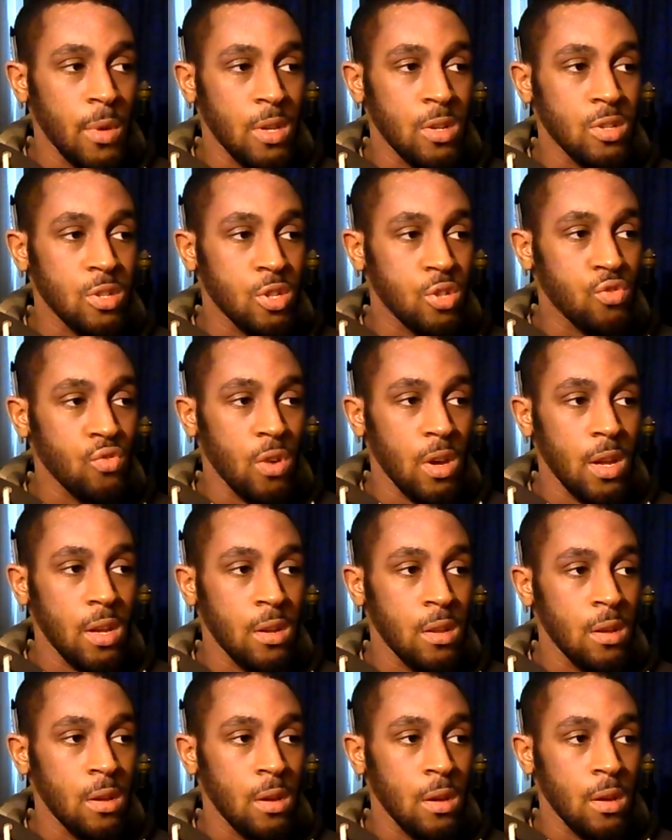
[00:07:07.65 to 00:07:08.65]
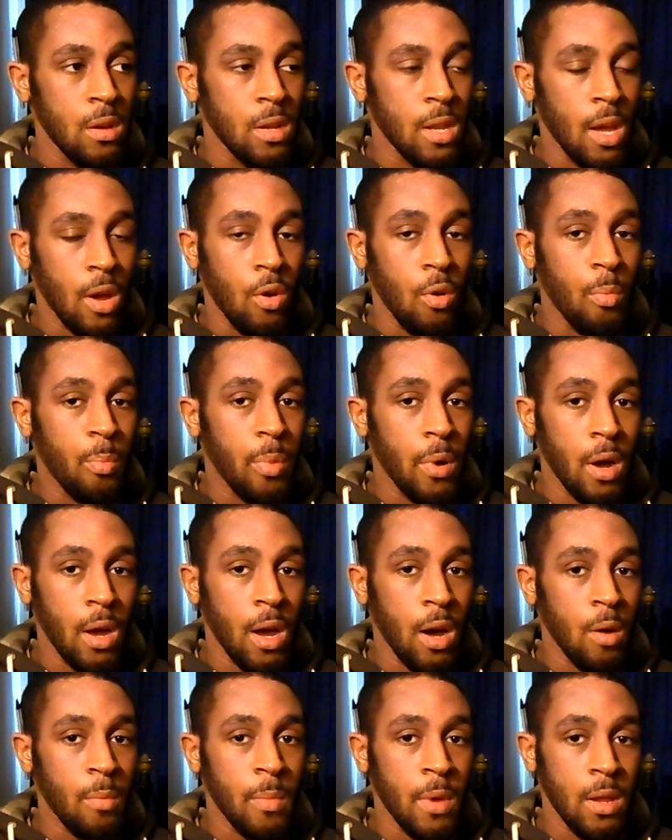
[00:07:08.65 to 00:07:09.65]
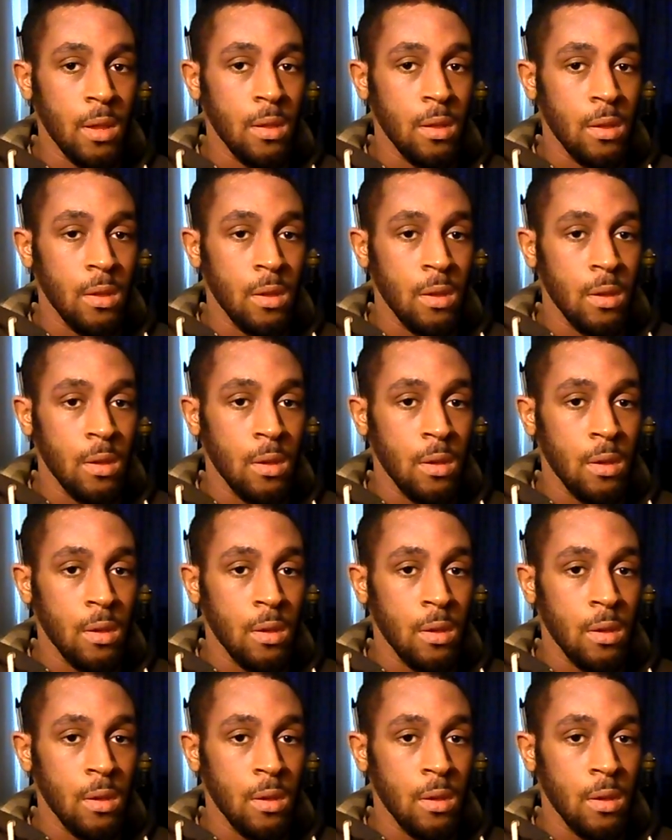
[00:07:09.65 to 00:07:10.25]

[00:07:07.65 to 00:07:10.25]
be destroyed, they're gonna bug out, man.